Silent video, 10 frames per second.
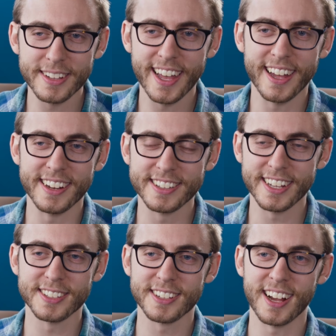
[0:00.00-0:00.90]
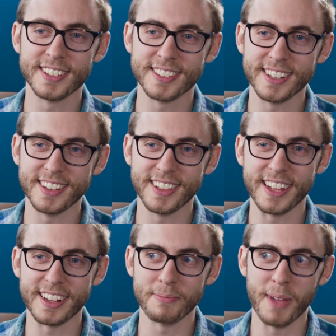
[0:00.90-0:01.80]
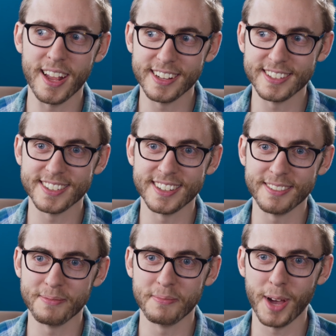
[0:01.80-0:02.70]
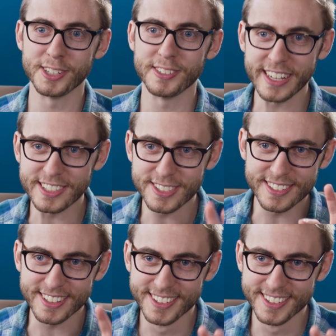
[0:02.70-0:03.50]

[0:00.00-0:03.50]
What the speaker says: it takes constant like maintenance and modulation.